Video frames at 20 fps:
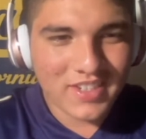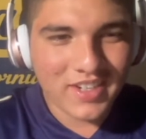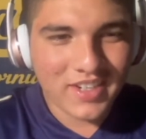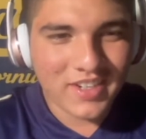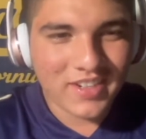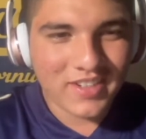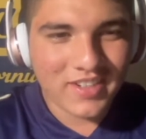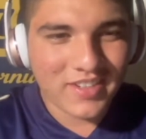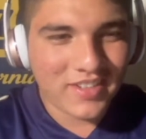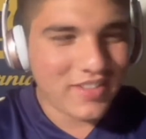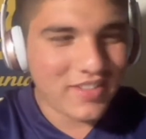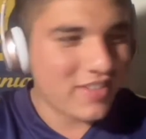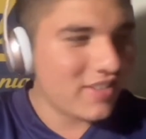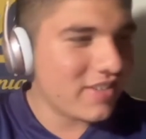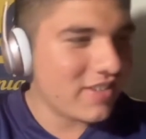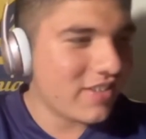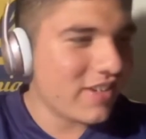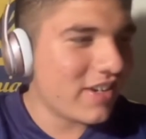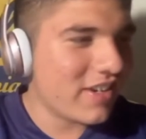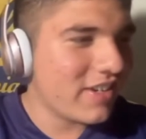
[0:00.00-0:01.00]
I
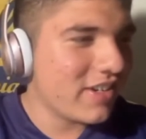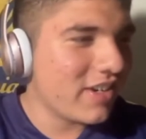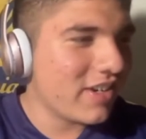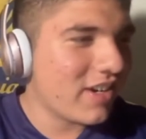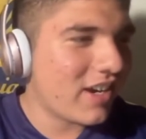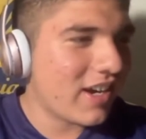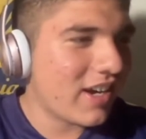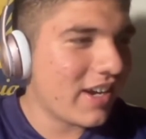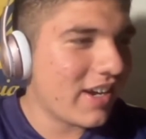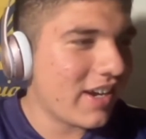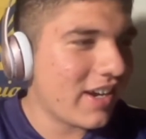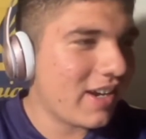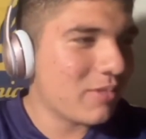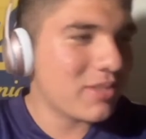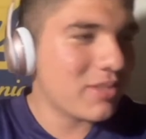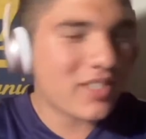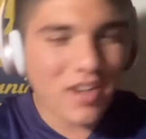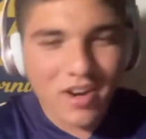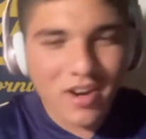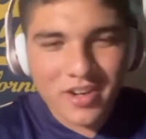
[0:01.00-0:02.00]

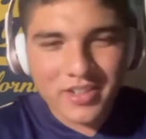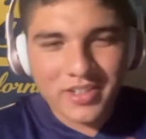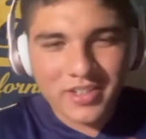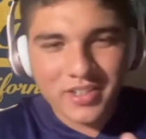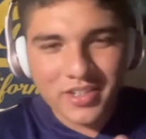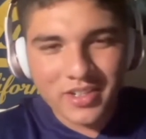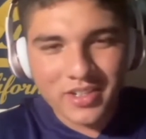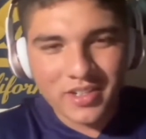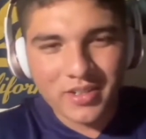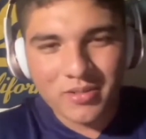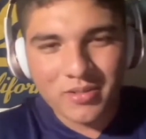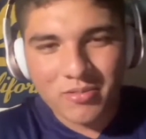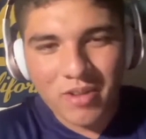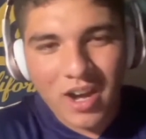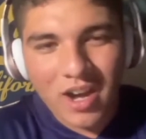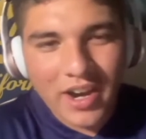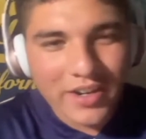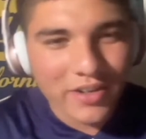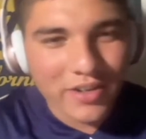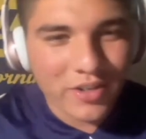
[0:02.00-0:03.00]
was talking to
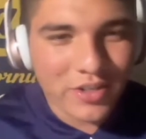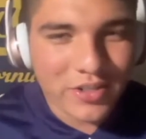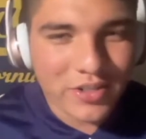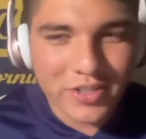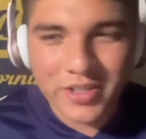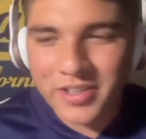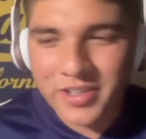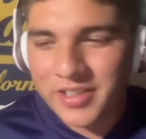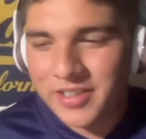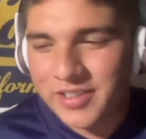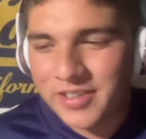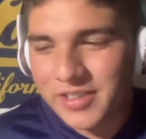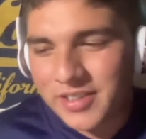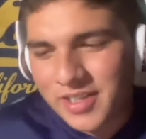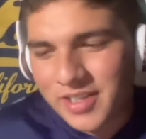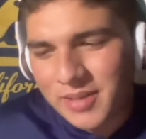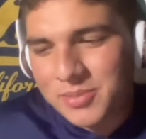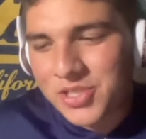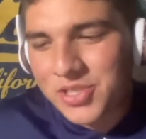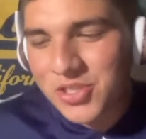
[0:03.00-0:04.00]
Ryan earlier, and I'm
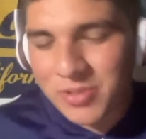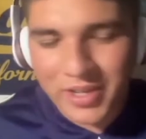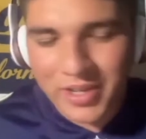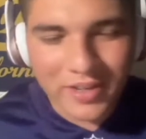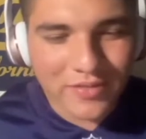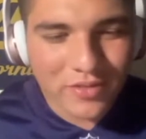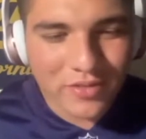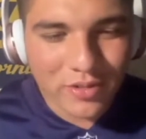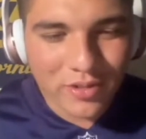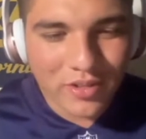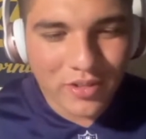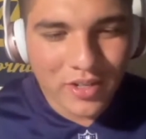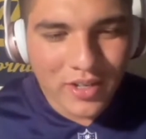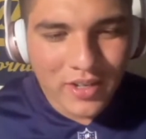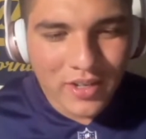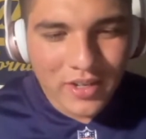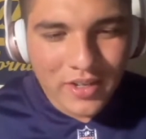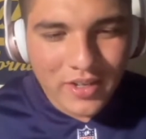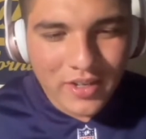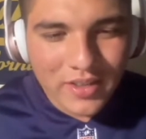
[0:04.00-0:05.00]
just grateful
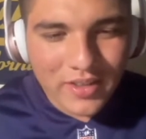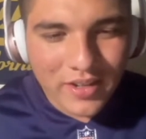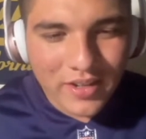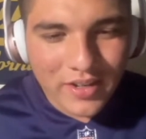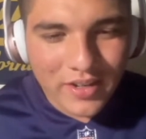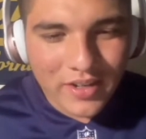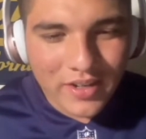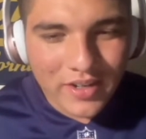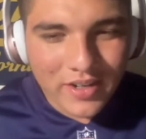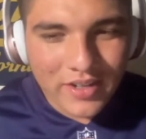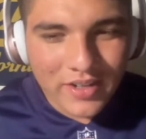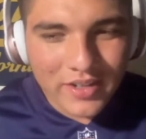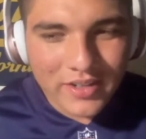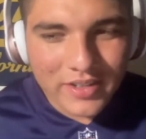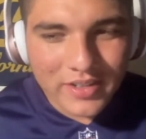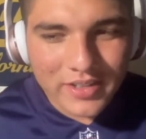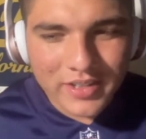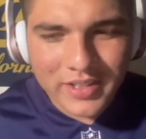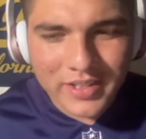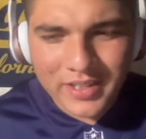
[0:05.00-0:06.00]
that
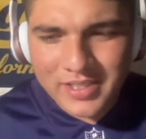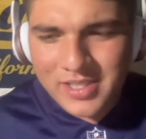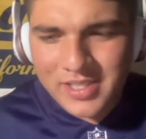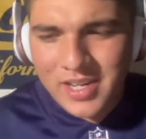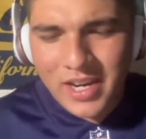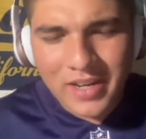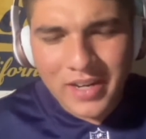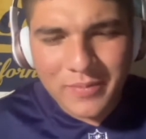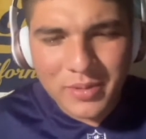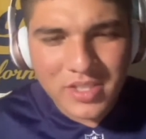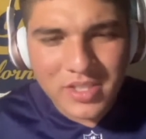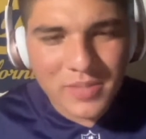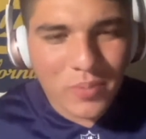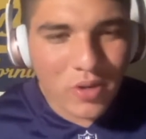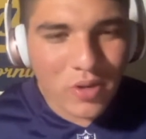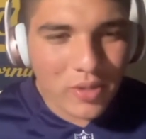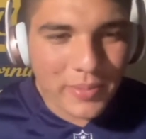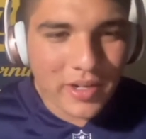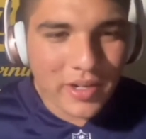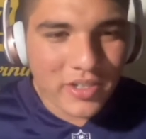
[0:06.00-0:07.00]
he's kind of been
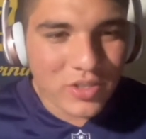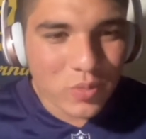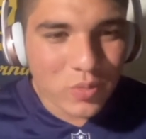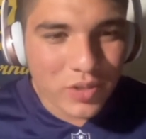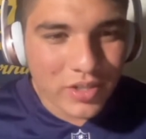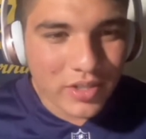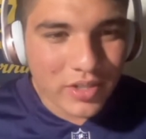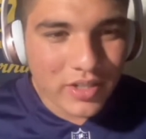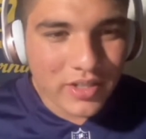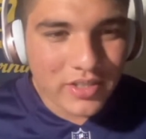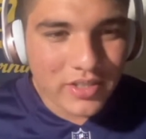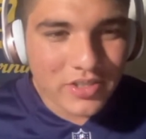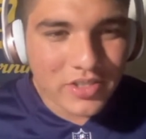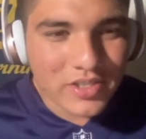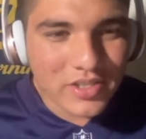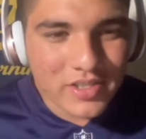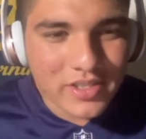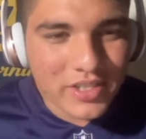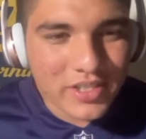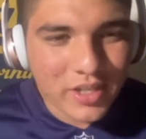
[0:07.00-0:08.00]
supporting me on Twitter, just
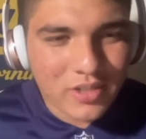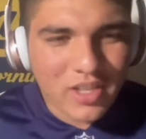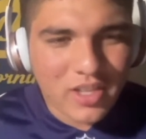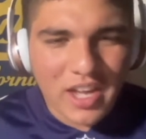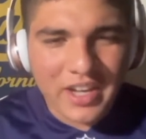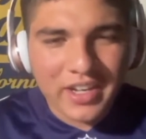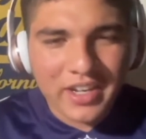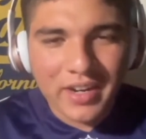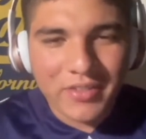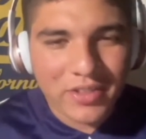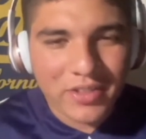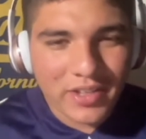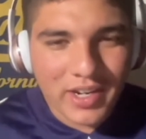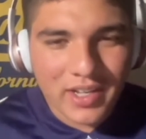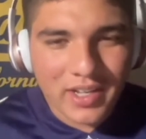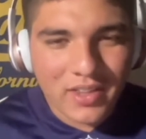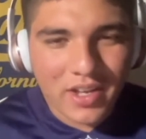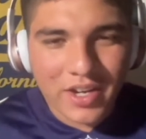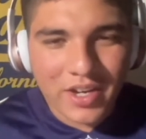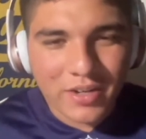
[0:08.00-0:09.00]
liking everything I
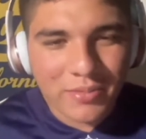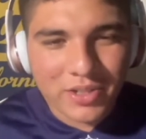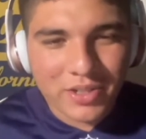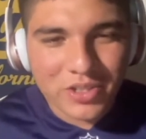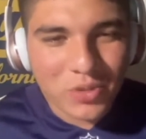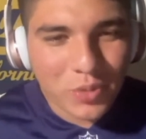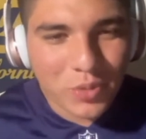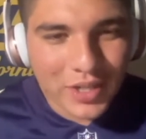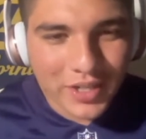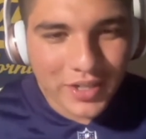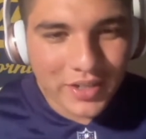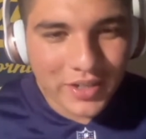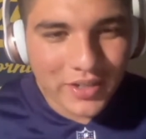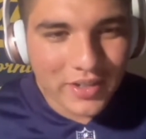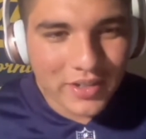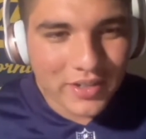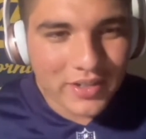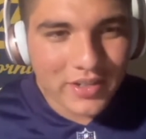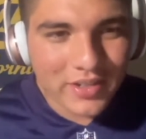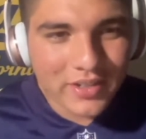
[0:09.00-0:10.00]
like reading,
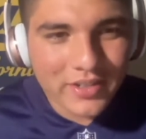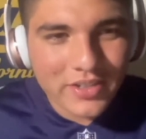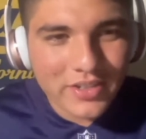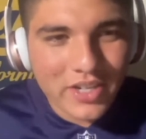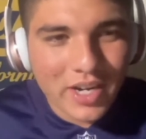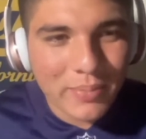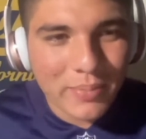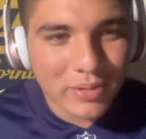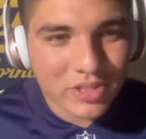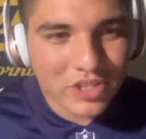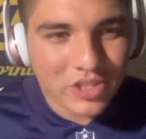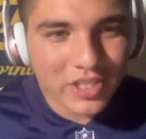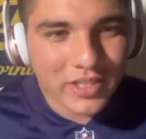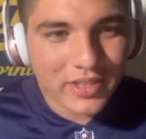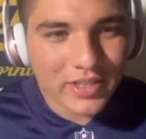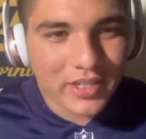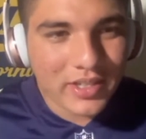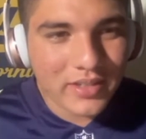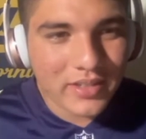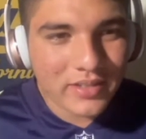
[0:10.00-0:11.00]
and I appreciate
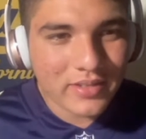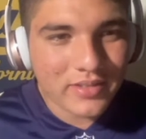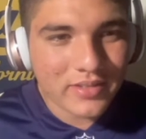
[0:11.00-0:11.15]
that.